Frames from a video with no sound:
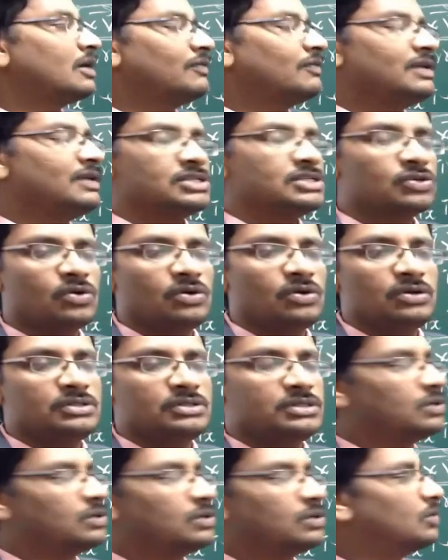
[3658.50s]
V is equal to
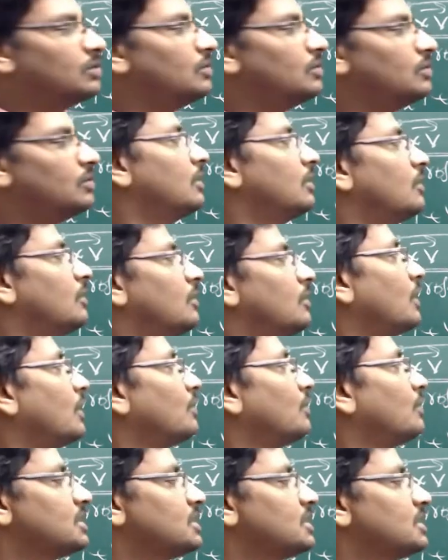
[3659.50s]
0. From
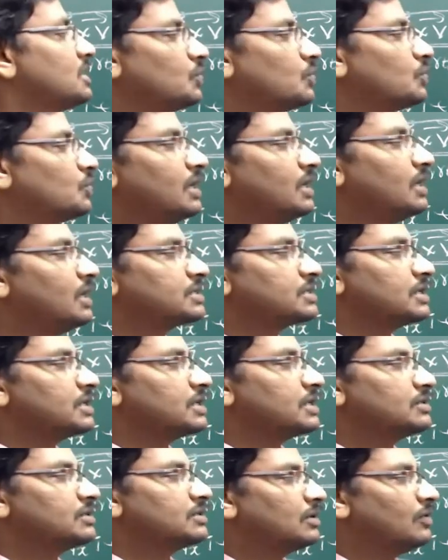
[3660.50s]
these two relations,
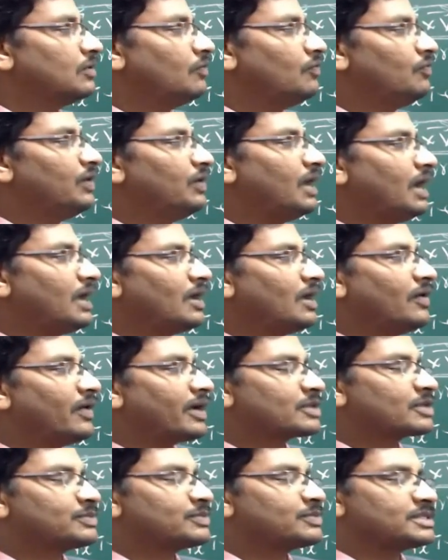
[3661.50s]
V I have
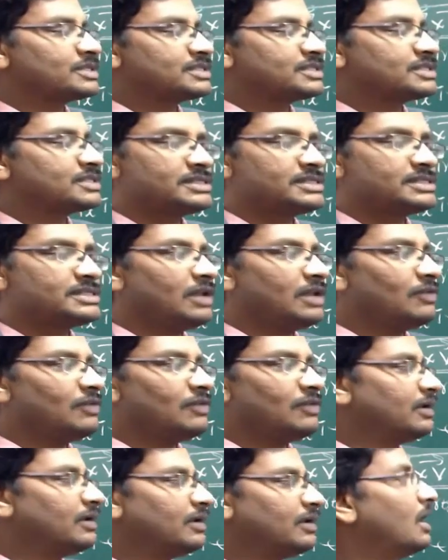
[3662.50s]
expressed as del phi,
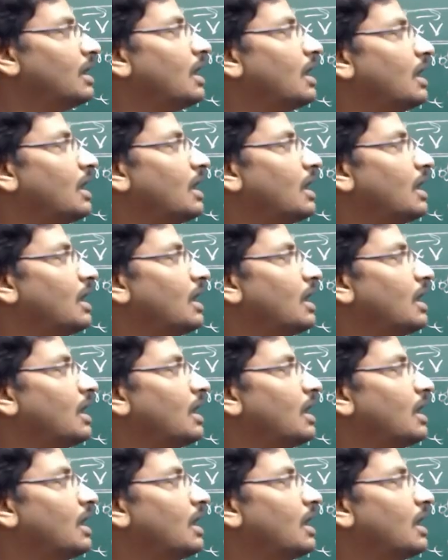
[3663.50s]
and I